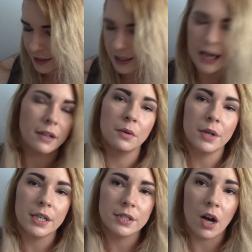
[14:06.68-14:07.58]

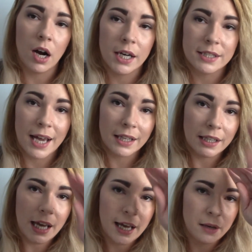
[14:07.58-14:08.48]
categories are
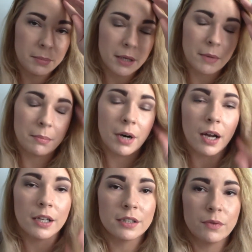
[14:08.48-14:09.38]
exactly and pick my
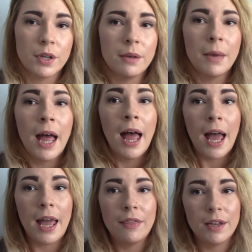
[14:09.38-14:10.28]
products for them,
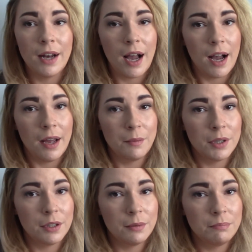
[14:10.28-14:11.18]
and then I
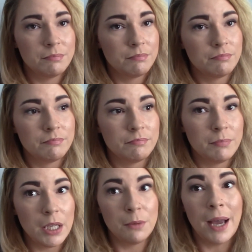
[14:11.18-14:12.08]
will
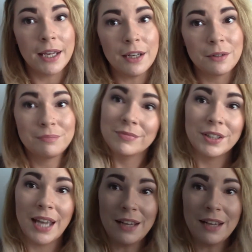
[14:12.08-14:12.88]
meet you back here. Okay,